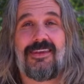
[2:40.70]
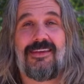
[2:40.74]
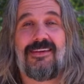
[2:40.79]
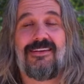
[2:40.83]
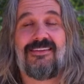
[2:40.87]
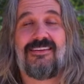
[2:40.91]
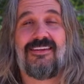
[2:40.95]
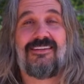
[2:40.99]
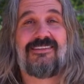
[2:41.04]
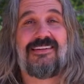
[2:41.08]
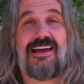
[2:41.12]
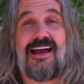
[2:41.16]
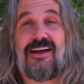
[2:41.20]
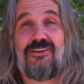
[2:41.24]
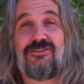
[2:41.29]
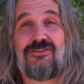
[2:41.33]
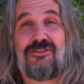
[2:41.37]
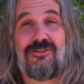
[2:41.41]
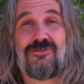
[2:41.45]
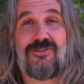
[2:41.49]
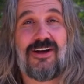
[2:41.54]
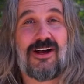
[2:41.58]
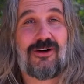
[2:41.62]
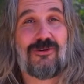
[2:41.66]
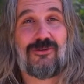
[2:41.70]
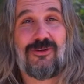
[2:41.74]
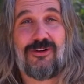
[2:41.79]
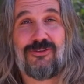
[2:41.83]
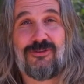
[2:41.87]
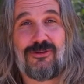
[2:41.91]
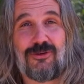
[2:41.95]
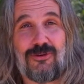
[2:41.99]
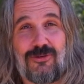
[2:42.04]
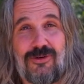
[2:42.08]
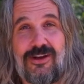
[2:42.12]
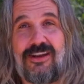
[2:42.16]
This Ashtavakra is
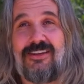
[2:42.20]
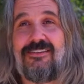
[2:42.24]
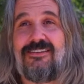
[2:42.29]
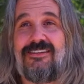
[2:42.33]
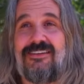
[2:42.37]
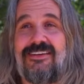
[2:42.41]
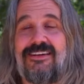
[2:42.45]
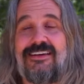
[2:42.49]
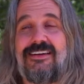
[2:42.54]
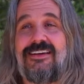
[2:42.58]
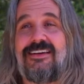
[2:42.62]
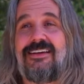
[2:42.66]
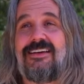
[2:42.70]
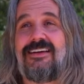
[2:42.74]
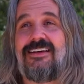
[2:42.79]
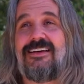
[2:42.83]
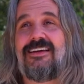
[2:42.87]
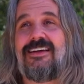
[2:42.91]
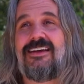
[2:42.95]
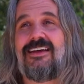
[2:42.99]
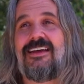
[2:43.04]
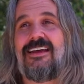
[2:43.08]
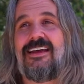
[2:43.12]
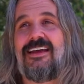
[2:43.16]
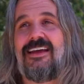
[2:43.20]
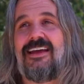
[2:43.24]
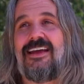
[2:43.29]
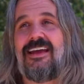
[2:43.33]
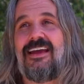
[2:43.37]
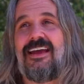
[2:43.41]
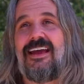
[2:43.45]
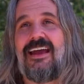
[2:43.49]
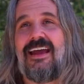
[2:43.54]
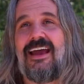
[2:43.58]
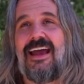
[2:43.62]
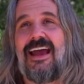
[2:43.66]
crazy.
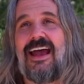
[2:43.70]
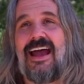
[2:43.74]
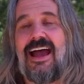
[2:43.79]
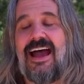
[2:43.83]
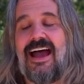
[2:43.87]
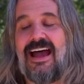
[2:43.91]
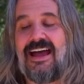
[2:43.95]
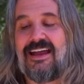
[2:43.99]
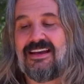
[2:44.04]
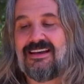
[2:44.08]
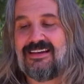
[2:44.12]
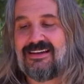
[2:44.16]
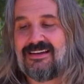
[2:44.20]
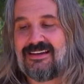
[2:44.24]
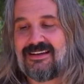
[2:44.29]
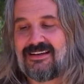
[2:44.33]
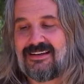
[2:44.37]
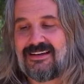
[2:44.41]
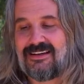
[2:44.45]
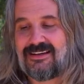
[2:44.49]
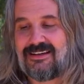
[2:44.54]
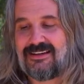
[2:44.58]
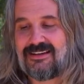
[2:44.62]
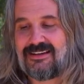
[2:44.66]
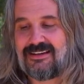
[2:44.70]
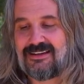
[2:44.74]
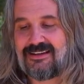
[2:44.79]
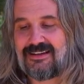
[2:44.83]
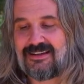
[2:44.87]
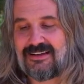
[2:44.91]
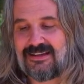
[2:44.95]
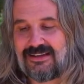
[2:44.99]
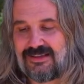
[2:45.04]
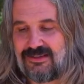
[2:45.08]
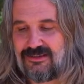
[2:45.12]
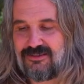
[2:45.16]
And
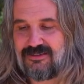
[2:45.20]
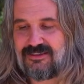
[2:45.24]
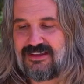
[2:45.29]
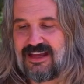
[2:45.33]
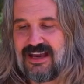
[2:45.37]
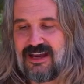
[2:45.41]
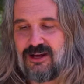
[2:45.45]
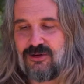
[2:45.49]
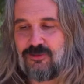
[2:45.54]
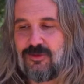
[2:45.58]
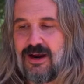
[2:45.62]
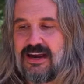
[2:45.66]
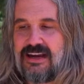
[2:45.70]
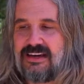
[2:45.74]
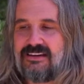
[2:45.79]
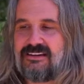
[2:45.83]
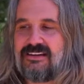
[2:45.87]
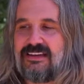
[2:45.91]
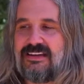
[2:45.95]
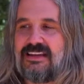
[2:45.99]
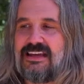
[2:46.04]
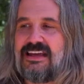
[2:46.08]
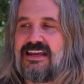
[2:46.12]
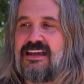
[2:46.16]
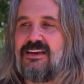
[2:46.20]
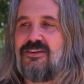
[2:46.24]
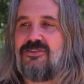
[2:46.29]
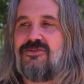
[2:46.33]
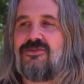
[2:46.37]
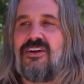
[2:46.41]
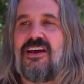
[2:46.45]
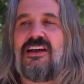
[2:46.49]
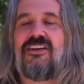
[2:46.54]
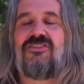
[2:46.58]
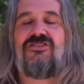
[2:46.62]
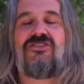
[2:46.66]
he's getting ready to leave,
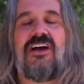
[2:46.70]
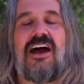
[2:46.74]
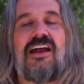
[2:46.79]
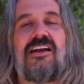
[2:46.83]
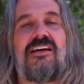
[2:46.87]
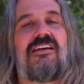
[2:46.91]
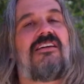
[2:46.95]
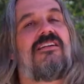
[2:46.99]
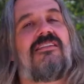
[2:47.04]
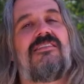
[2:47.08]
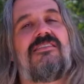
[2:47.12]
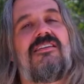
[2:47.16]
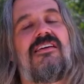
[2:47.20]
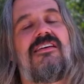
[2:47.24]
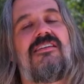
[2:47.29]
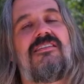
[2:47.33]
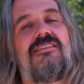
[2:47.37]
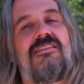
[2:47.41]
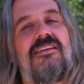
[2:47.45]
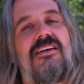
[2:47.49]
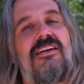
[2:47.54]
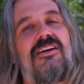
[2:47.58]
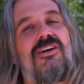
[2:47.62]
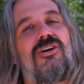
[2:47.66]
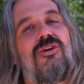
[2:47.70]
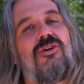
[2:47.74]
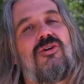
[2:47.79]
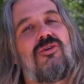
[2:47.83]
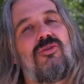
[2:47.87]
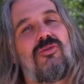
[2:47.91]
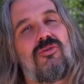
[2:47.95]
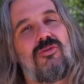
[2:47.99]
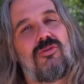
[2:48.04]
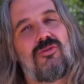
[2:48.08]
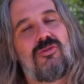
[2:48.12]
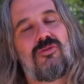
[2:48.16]
and Janaka says,
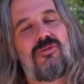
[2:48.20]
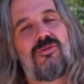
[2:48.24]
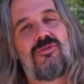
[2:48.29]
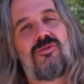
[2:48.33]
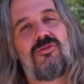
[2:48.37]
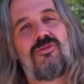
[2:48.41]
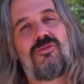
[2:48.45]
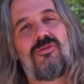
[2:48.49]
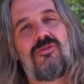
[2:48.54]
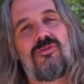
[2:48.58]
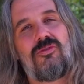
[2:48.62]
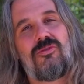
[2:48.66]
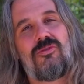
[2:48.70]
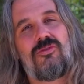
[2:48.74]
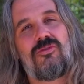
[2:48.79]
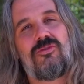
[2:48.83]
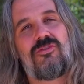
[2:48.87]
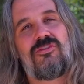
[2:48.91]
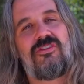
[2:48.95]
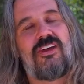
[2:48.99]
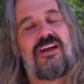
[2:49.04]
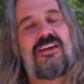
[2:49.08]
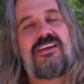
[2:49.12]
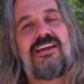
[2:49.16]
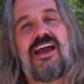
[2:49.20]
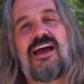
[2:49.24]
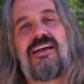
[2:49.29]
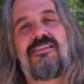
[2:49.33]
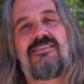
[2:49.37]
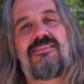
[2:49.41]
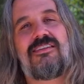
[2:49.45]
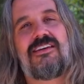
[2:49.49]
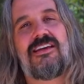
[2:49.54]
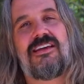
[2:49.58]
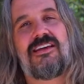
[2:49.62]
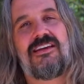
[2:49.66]

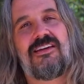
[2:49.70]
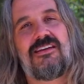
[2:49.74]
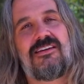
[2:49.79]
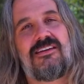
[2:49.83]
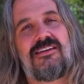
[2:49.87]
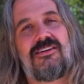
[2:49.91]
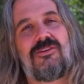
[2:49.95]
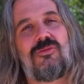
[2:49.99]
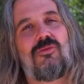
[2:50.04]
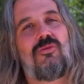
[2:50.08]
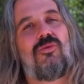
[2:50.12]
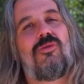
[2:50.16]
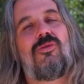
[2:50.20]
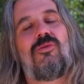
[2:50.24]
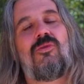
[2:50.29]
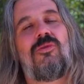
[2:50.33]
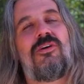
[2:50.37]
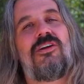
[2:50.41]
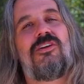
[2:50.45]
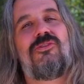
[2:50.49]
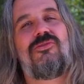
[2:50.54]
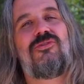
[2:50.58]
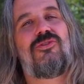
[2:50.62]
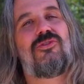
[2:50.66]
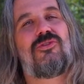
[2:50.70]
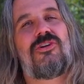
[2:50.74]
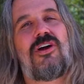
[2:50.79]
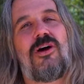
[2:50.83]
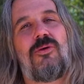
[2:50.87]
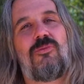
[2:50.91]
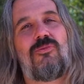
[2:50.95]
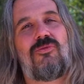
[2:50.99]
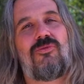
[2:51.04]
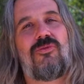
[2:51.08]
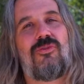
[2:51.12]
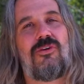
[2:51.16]
Sannyasi, what have you
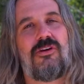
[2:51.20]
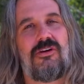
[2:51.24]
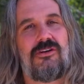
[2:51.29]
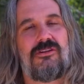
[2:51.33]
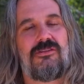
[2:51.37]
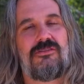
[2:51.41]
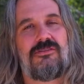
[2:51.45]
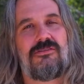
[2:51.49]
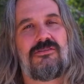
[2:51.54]
come for?